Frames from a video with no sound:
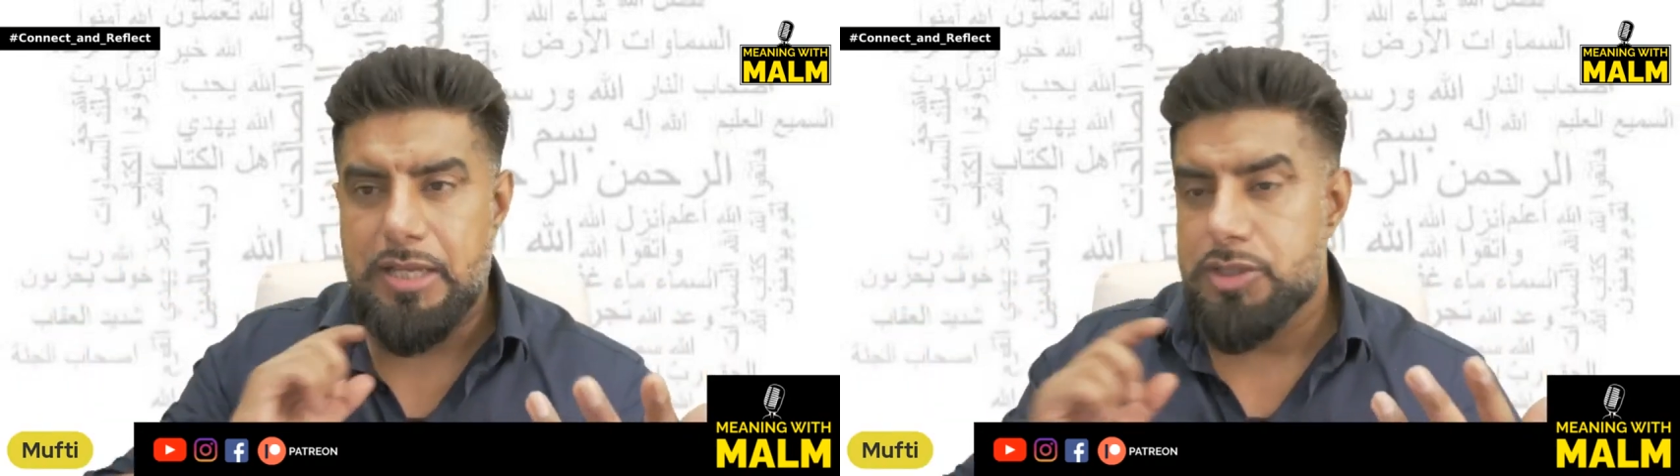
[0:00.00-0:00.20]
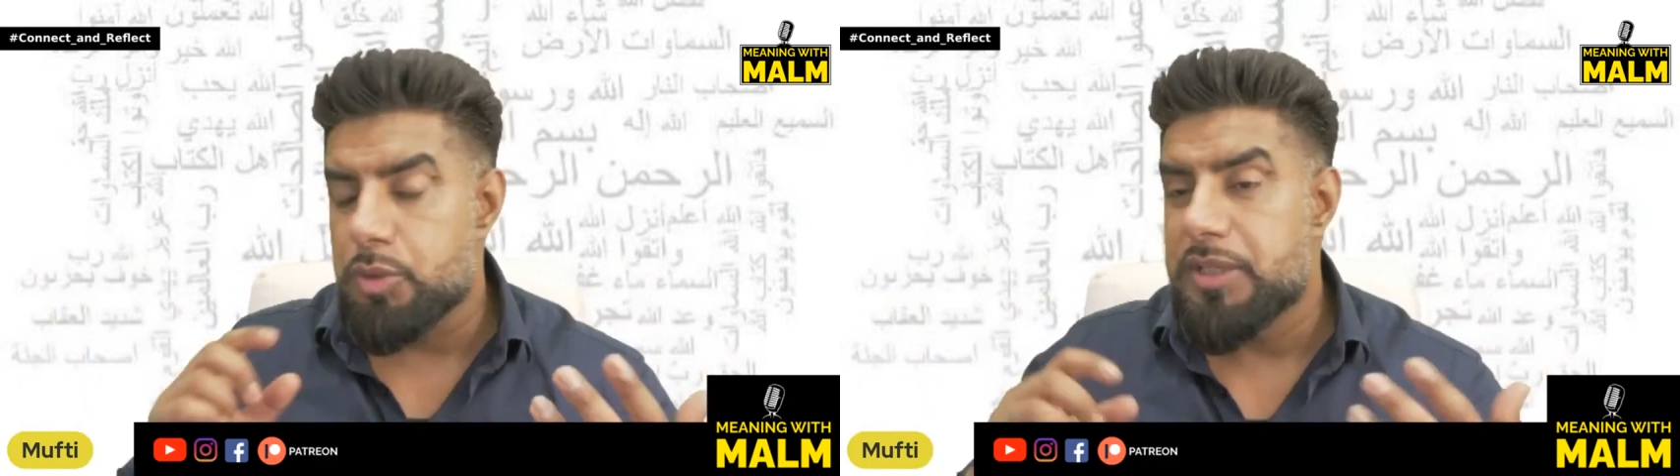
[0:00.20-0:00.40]

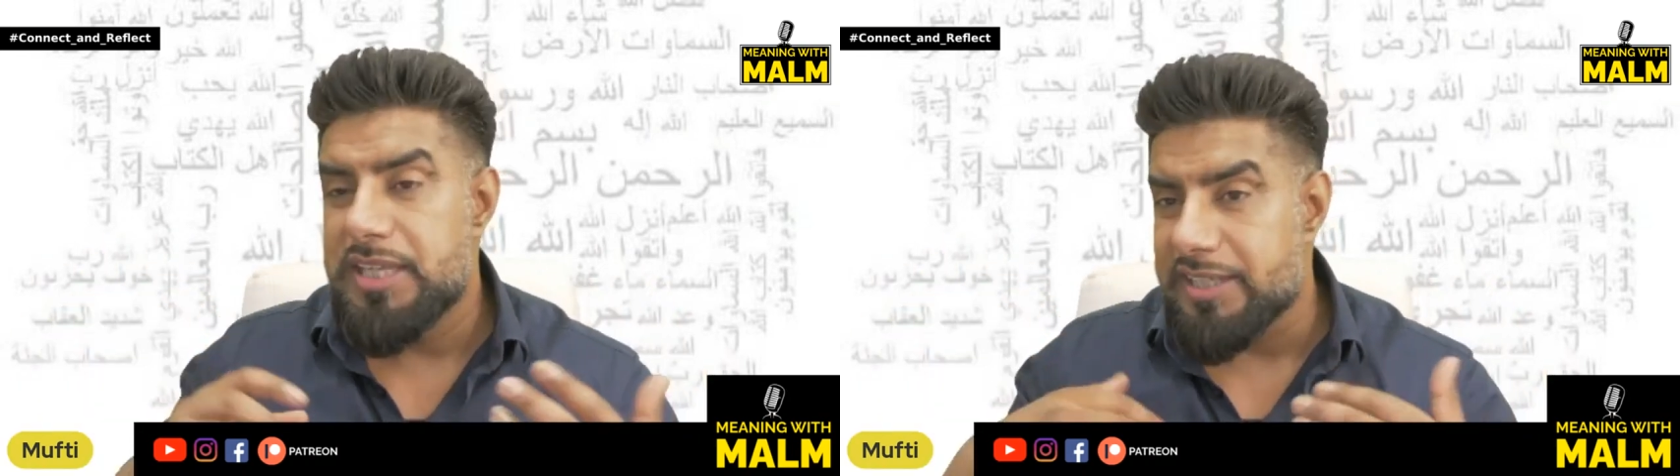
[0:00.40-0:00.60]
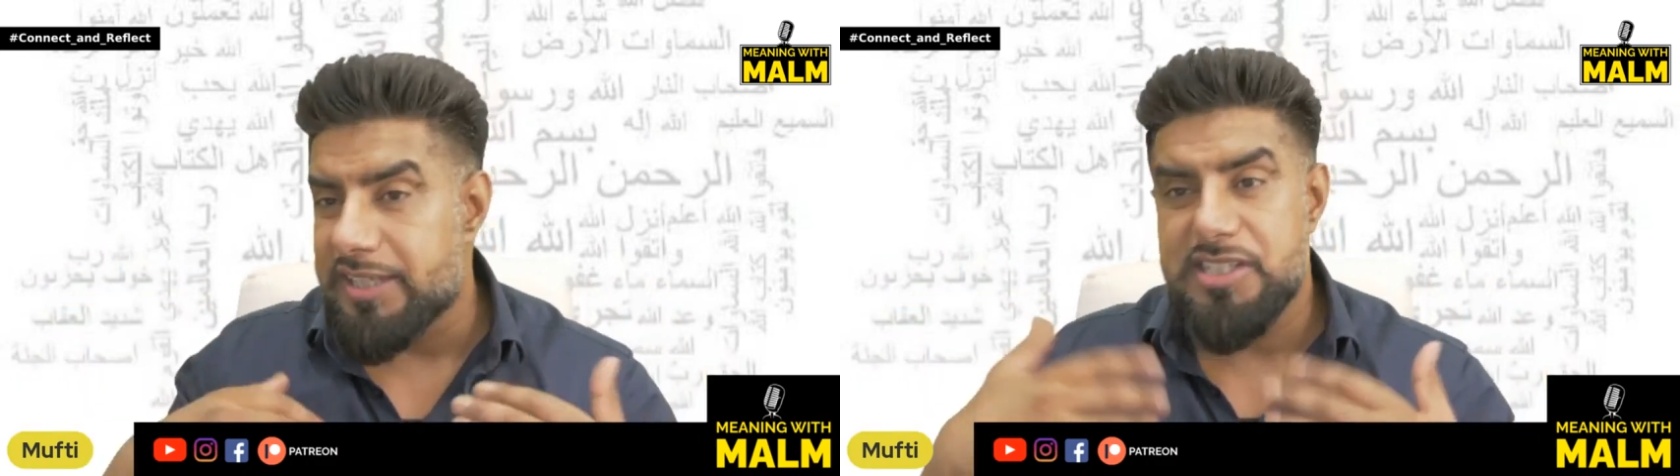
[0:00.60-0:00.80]
So he
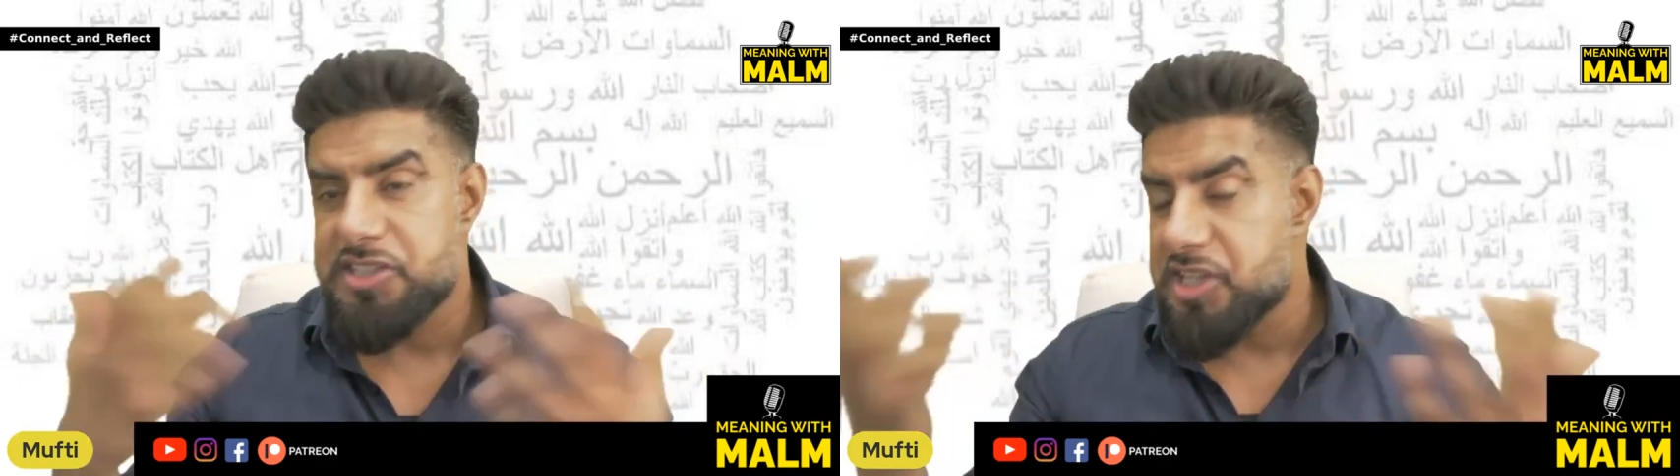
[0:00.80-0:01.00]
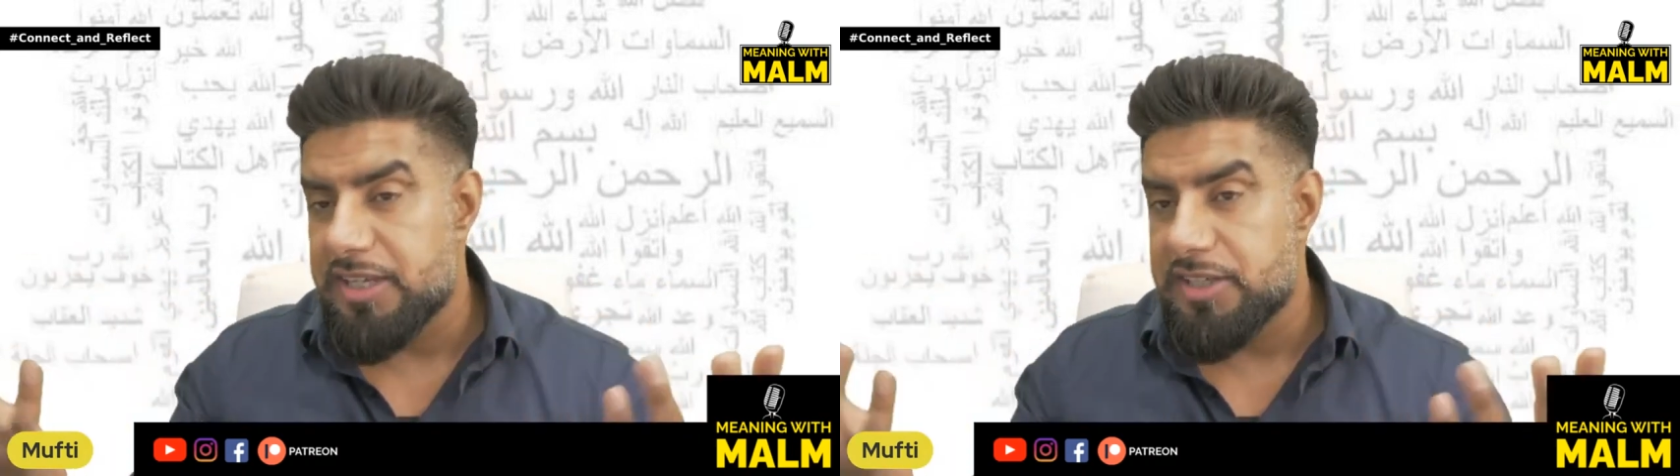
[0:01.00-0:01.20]
actually
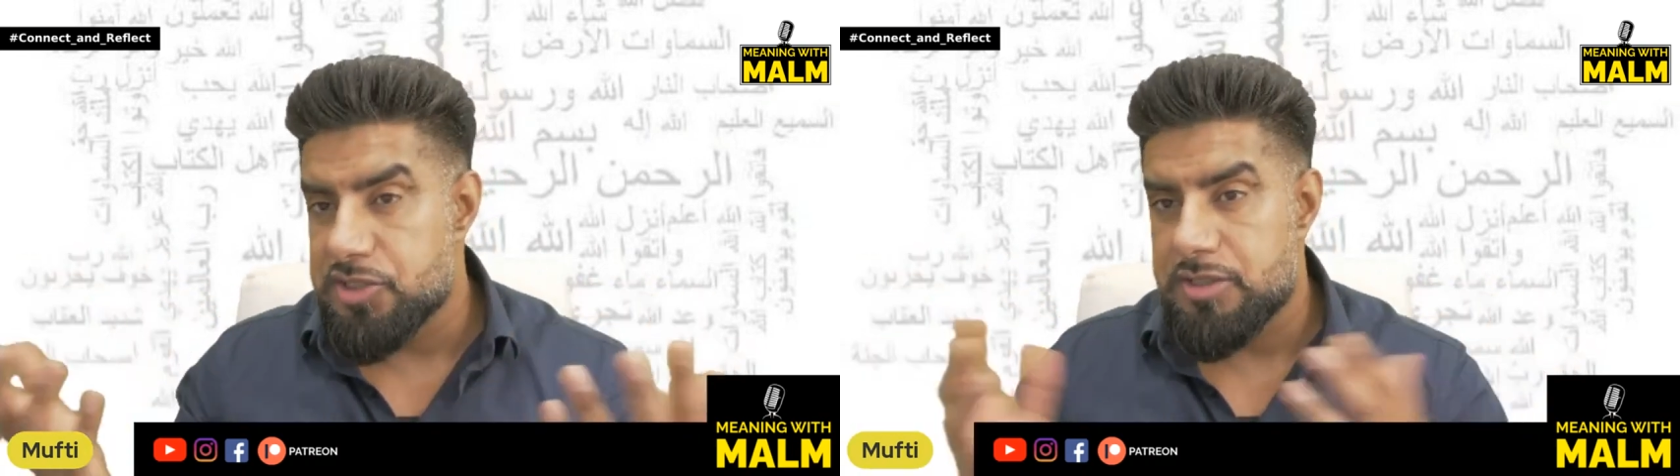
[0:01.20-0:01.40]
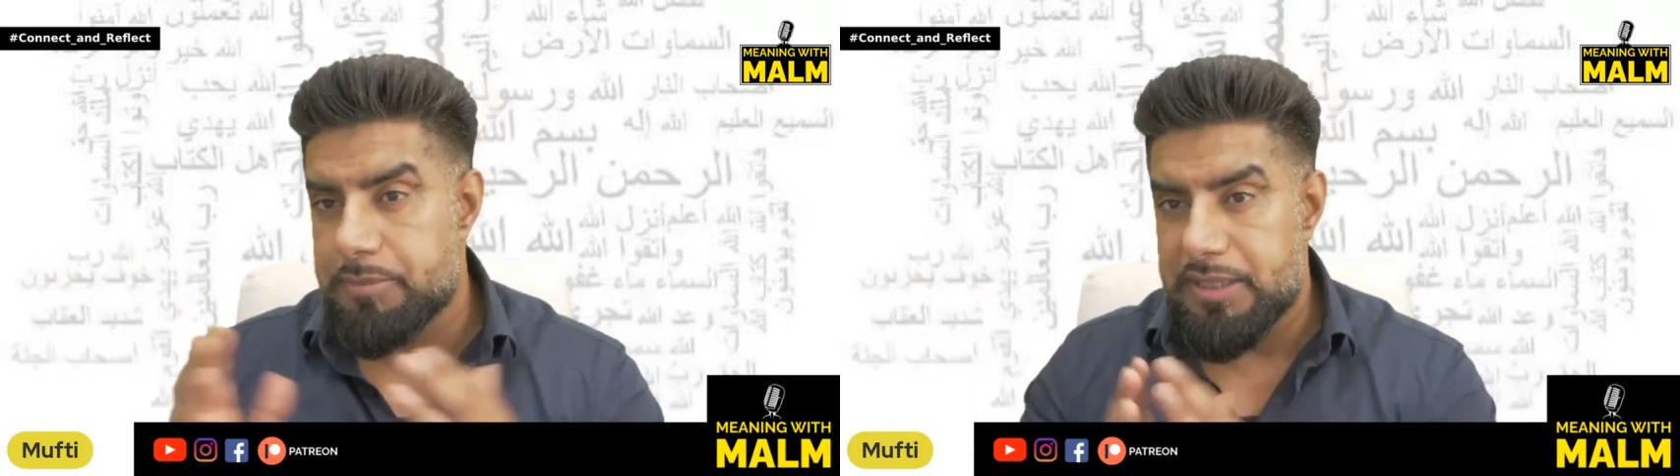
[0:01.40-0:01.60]

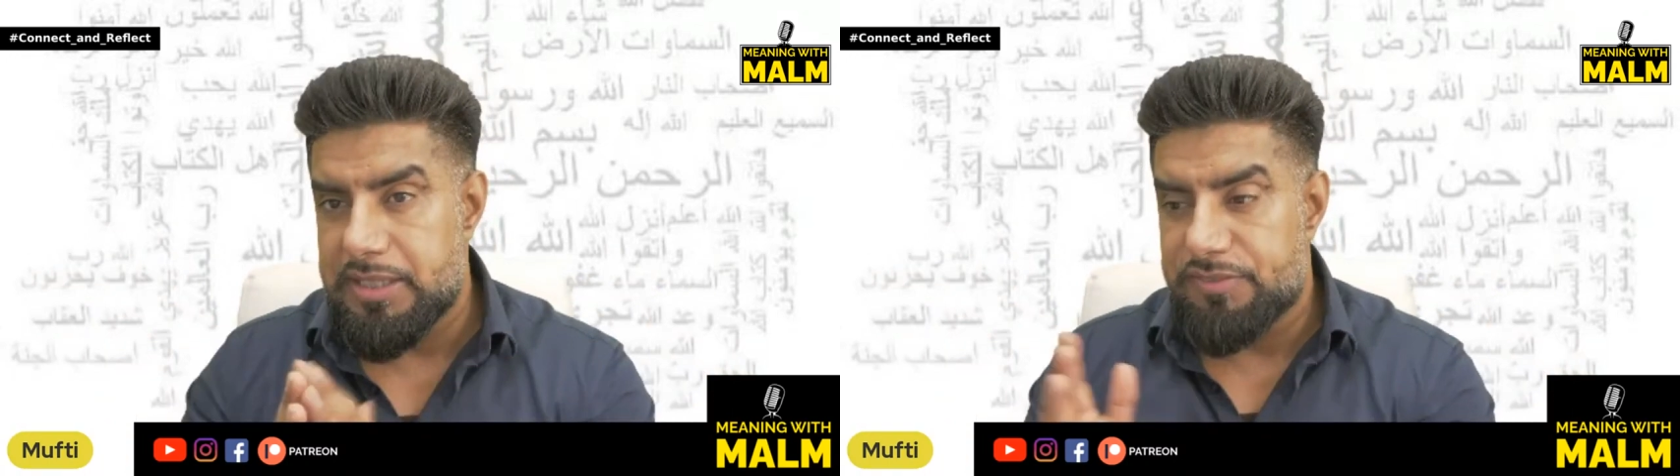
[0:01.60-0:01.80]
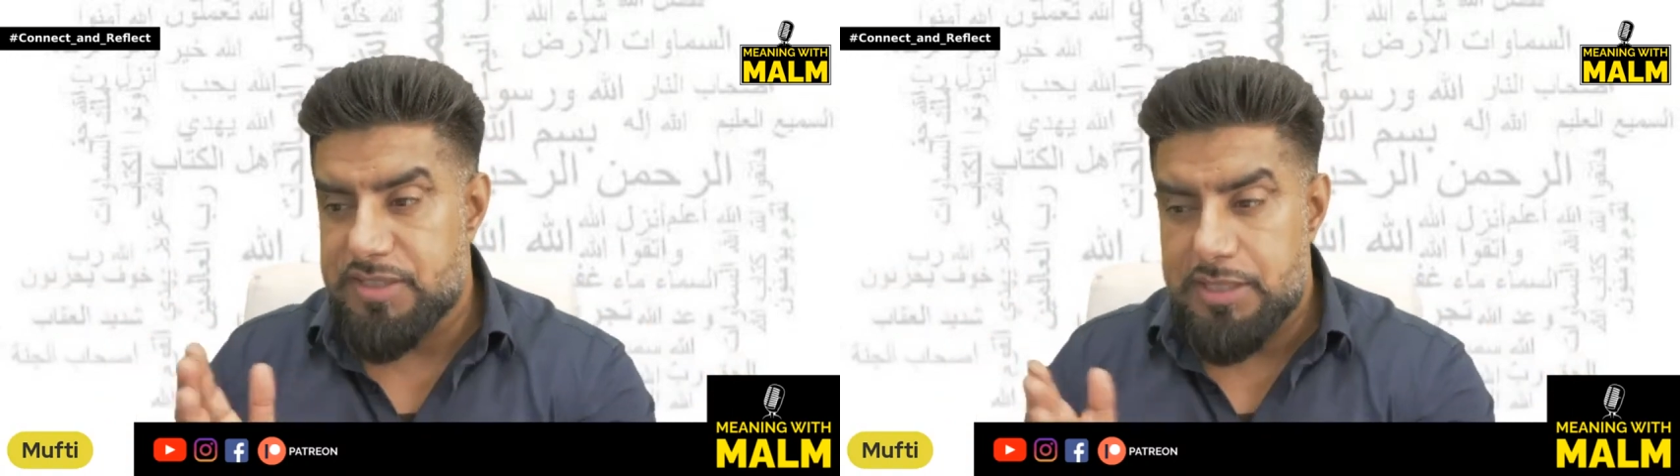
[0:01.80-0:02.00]
changed the beliefs.